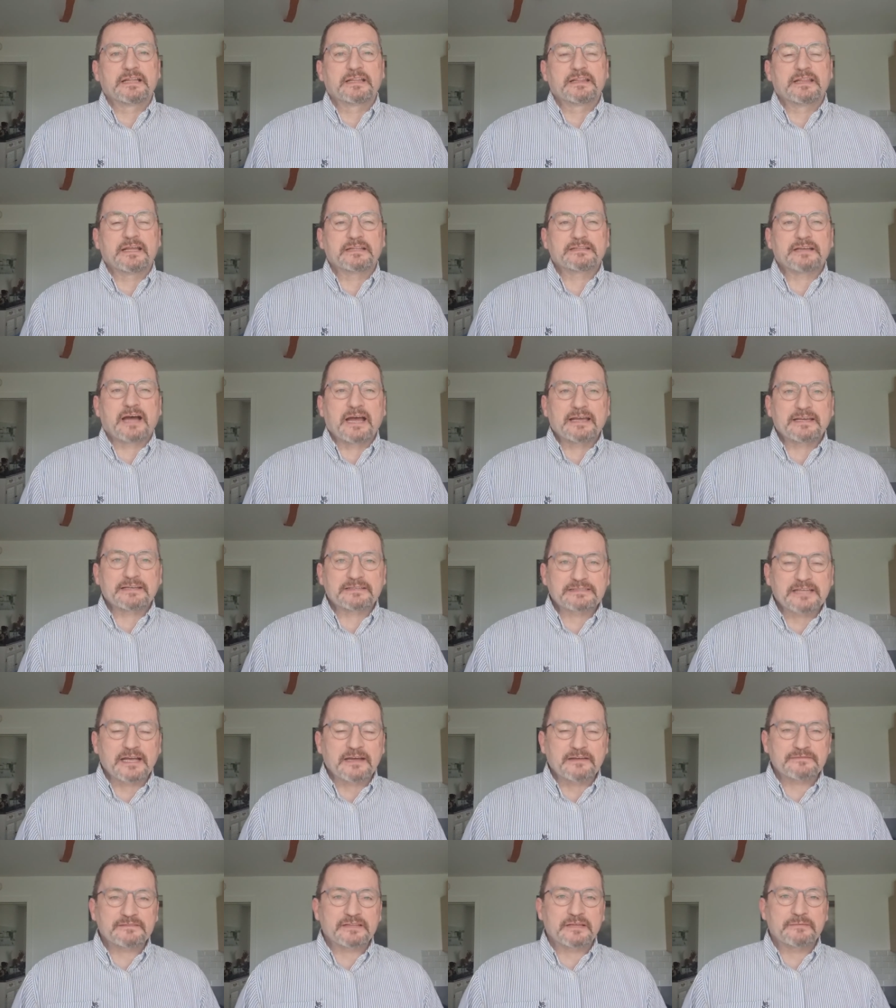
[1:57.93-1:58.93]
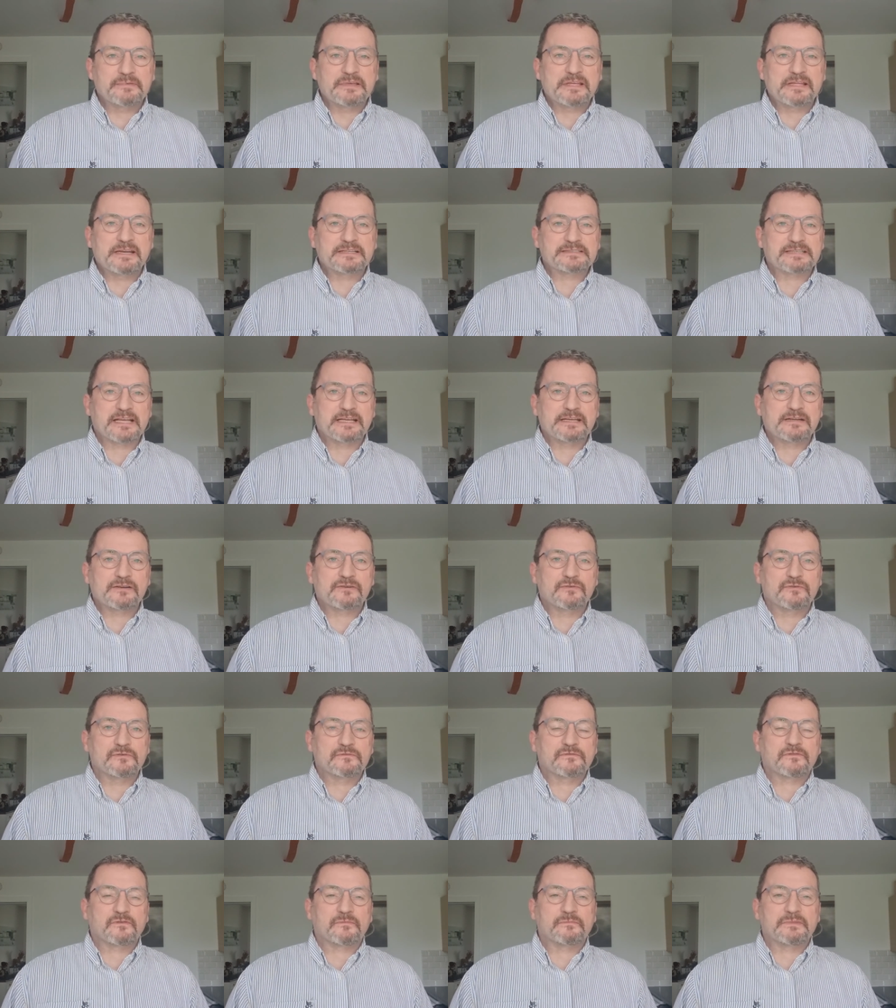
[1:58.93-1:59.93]
that tyres have to be
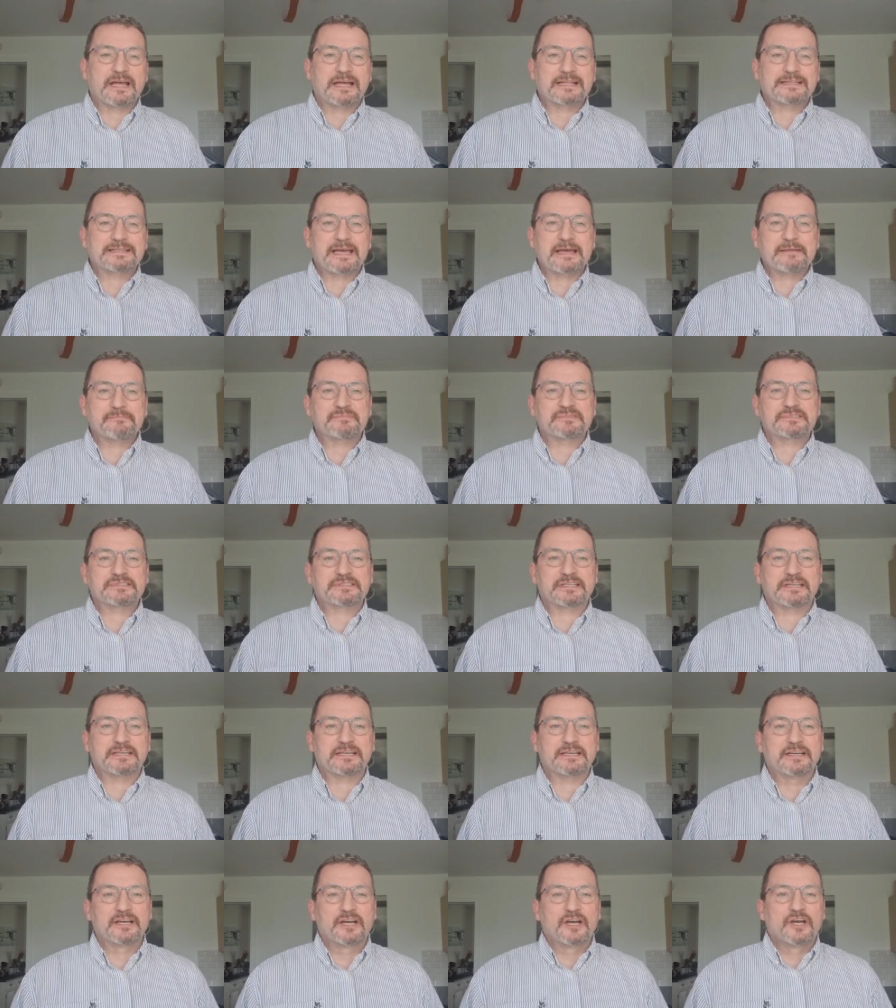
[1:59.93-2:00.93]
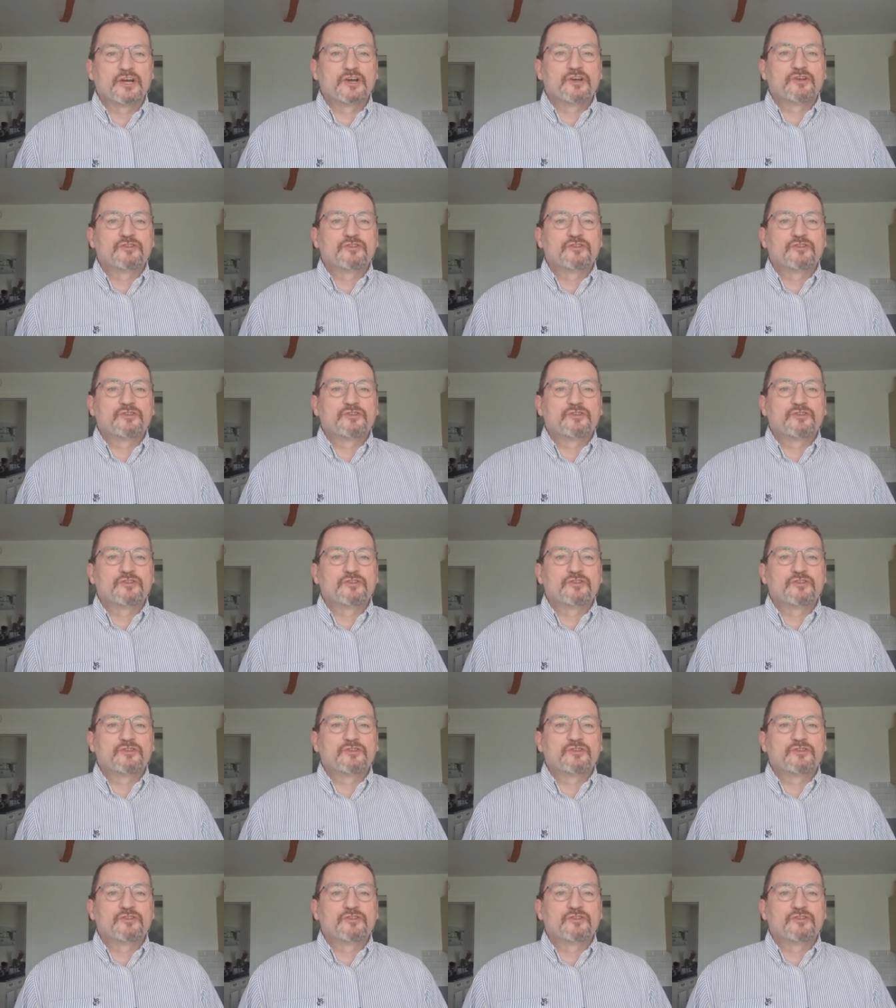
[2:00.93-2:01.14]
recycled from the attempts to